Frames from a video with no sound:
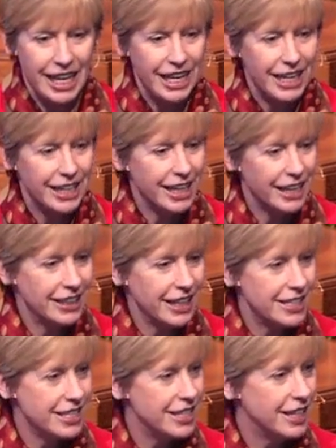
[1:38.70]
And I'd
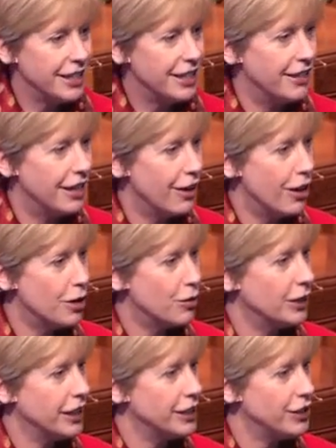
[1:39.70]
like to tell you that our
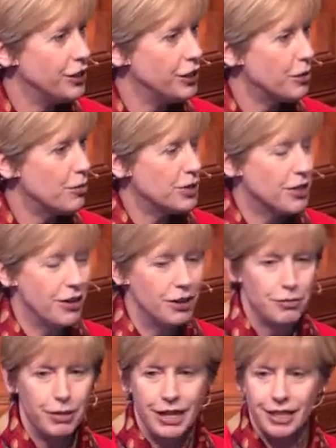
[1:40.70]
relationship was all
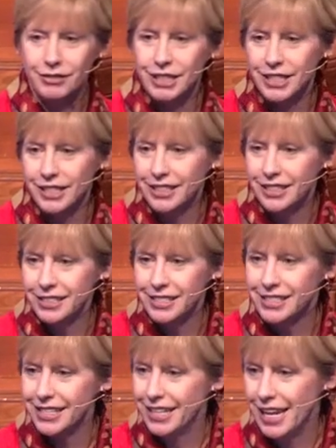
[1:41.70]
about
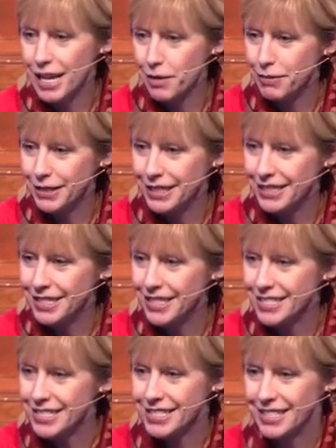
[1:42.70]
hugs and
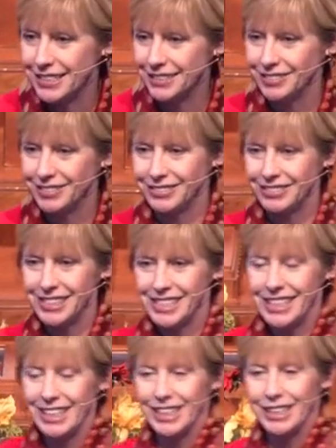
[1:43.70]
happiness and
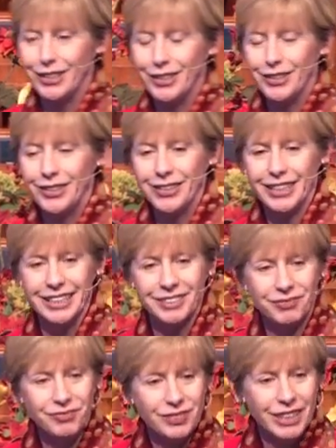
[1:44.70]
just getting along.
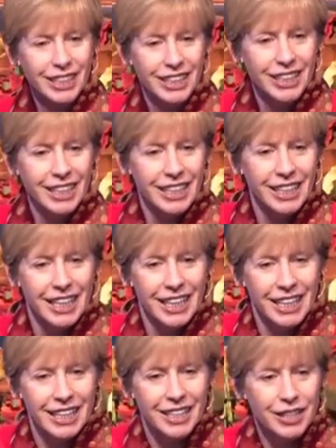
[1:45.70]
And
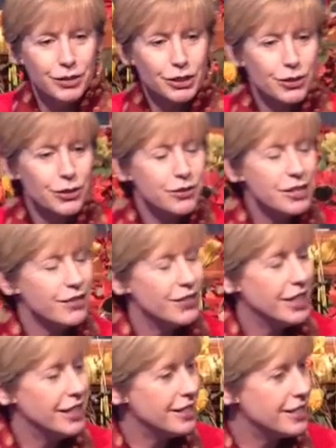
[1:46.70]
the truth of
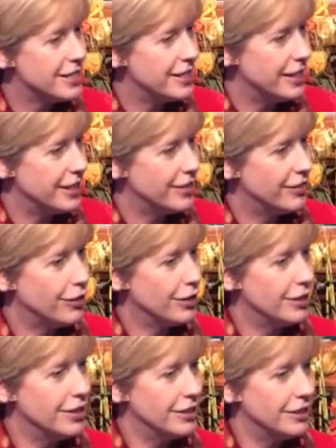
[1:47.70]
it is that
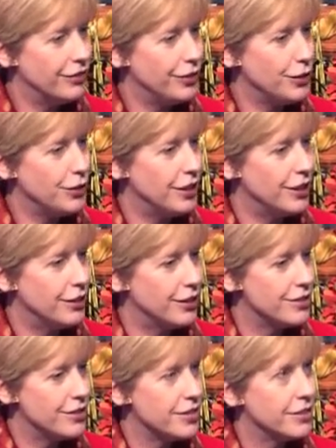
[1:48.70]
for a few
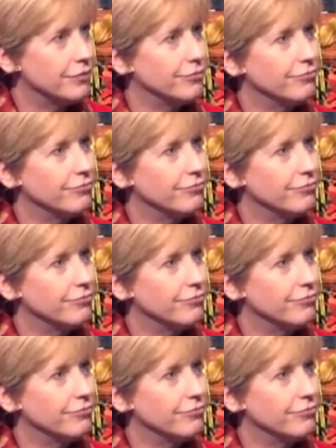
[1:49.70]
years,